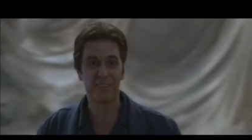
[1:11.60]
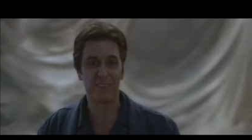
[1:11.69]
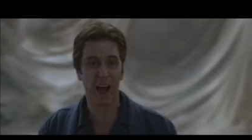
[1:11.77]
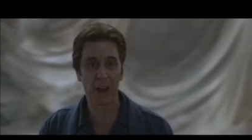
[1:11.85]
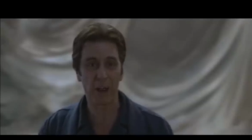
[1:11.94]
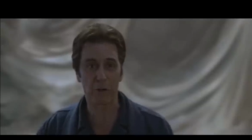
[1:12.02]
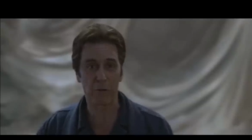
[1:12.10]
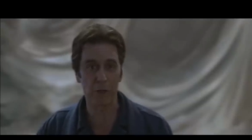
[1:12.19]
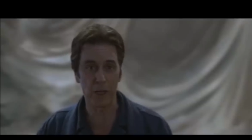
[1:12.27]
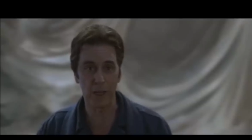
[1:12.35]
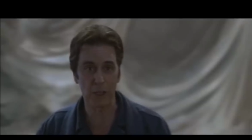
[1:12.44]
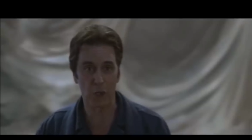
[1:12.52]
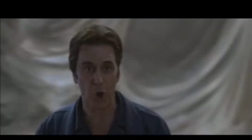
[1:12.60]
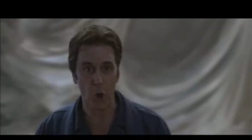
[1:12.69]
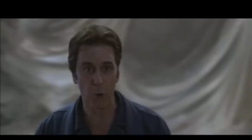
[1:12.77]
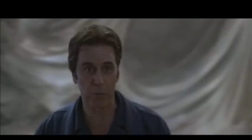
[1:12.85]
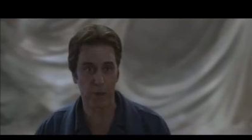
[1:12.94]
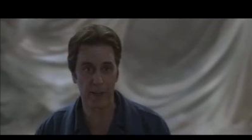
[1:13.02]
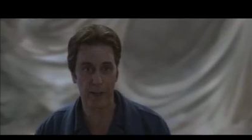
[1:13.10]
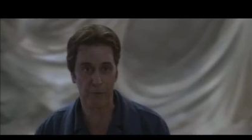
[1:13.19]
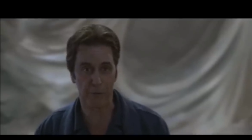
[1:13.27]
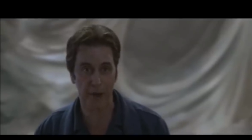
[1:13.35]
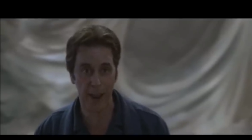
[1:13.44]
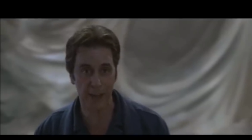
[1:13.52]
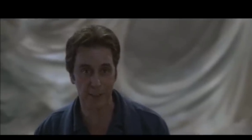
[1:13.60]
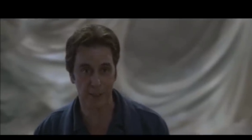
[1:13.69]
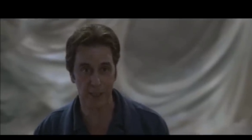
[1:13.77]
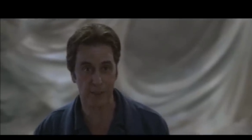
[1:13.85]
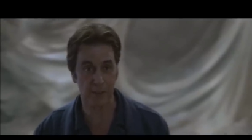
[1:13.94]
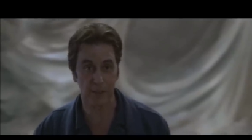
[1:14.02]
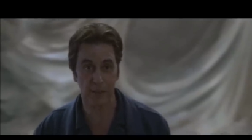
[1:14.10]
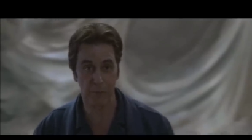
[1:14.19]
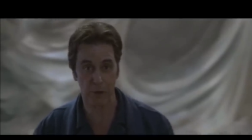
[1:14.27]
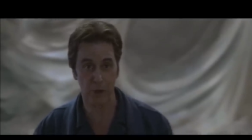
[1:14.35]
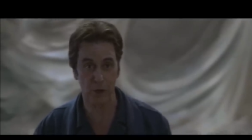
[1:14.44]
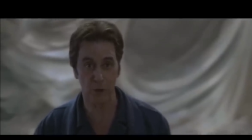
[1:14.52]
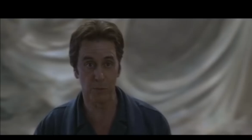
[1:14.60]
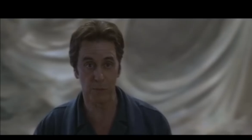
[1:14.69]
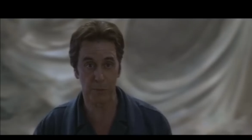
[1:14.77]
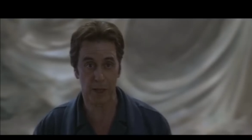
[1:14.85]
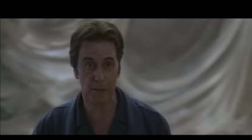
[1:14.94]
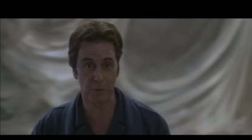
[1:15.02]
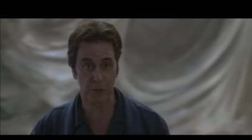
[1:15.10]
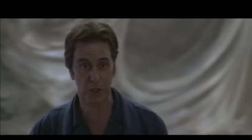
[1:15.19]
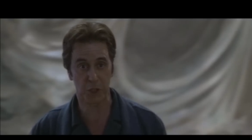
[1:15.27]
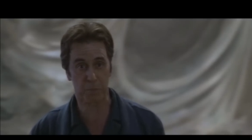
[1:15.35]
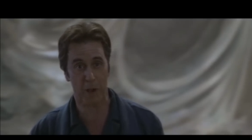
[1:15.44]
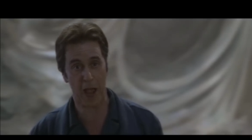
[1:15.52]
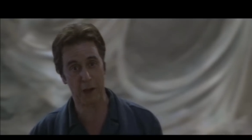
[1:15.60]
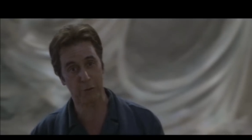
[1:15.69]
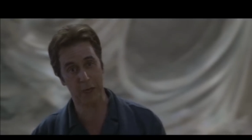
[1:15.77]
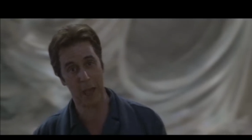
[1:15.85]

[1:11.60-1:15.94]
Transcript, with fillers: dollar green, gold plated fantasies until every human becomes an aspiring